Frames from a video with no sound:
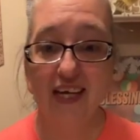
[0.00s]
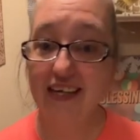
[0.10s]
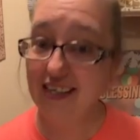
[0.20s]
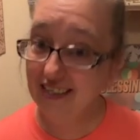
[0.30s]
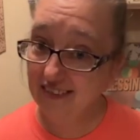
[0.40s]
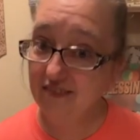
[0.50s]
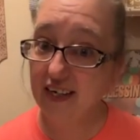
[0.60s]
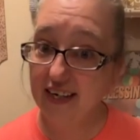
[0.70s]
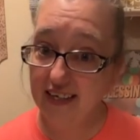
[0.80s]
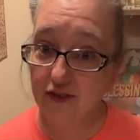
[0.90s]
but it is a
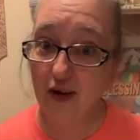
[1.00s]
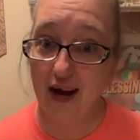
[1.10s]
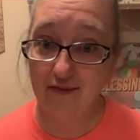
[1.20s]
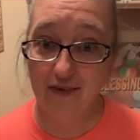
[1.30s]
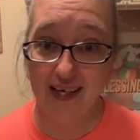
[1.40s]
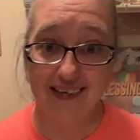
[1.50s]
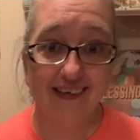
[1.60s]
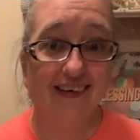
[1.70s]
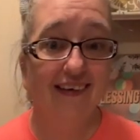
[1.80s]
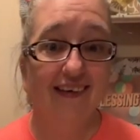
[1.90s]
very
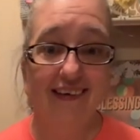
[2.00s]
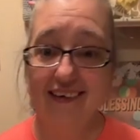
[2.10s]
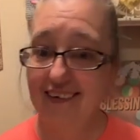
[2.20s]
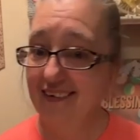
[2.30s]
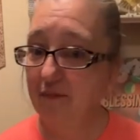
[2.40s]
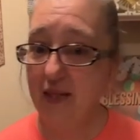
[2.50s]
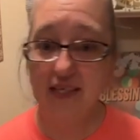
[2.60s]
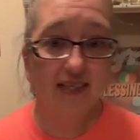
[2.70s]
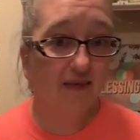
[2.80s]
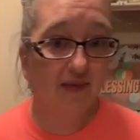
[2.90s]
traffic,
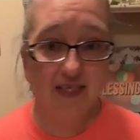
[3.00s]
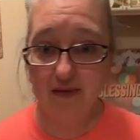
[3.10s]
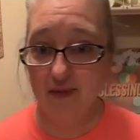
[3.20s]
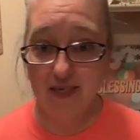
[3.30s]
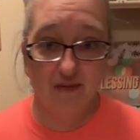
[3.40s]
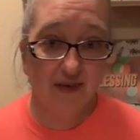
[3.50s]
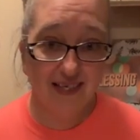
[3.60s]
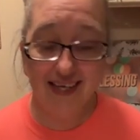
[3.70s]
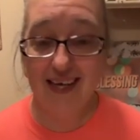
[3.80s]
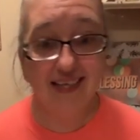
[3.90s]

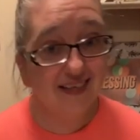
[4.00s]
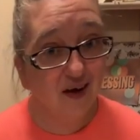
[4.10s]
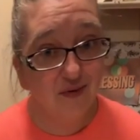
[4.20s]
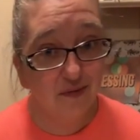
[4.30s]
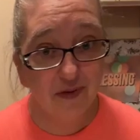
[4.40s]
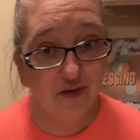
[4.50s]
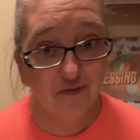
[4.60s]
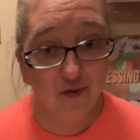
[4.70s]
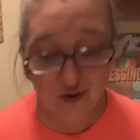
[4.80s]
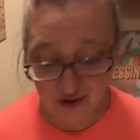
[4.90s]
busy, and so is
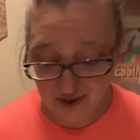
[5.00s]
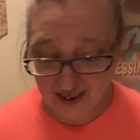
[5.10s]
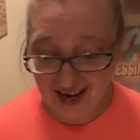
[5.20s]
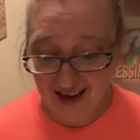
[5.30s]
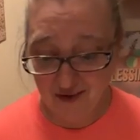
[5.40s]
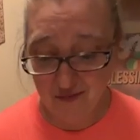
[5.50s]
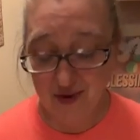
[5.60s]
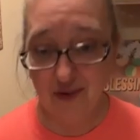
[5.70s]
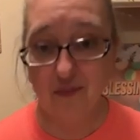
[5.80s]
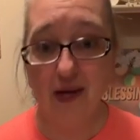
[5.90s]
Pigeon Forge and
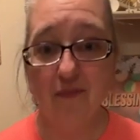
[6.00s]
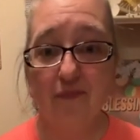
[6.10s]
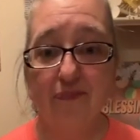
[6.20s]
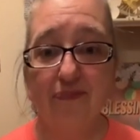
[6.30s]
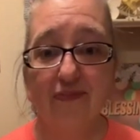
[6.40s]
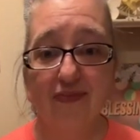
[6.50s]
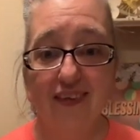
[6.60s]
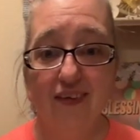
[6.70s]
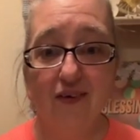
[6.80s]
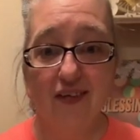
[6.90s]
Gatlinburg, but
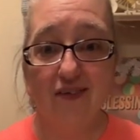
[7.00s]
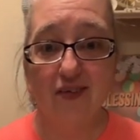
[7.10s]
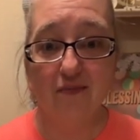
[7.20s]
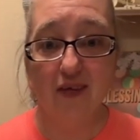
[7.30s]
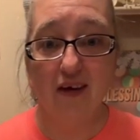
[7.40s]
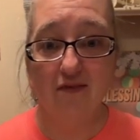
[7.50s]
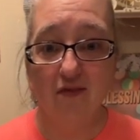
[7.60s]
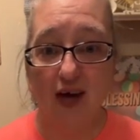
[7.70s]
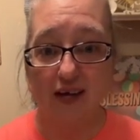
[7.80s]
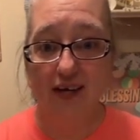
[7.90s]
you can
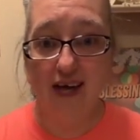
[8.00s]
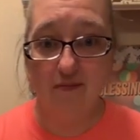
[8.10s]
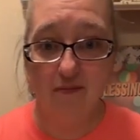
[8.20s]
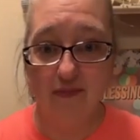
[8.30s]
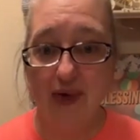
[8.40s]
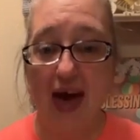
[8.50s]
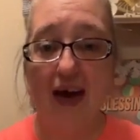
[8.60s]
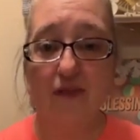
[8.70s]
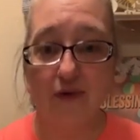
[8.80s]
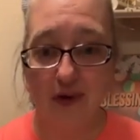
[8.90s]
sometimes find a
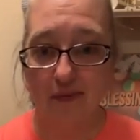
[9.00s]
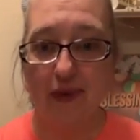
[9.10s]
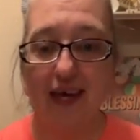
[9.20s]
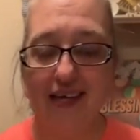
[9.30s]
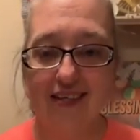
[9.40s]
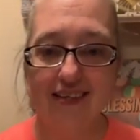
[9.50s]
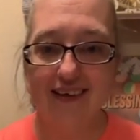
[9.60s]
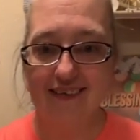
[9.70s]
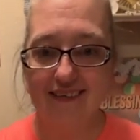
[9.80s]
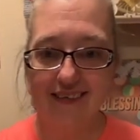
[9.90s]
gathering place
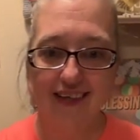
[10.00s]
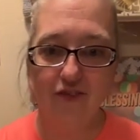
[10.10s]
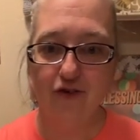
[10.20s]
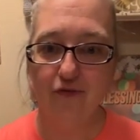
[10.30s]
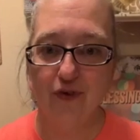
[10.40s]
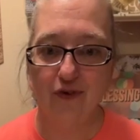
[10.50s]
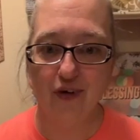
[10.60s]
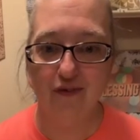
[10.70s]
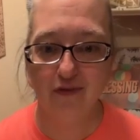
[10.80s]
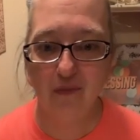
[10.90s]
that you feel
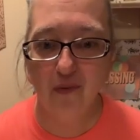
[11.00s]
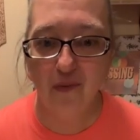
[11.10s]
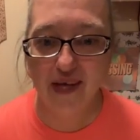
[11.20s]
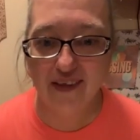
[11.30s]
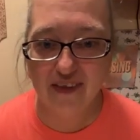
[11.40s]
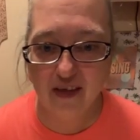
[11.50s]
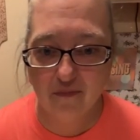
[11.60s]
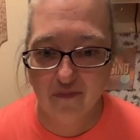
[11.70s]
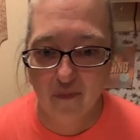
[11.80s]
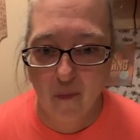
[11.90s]
comfortable with.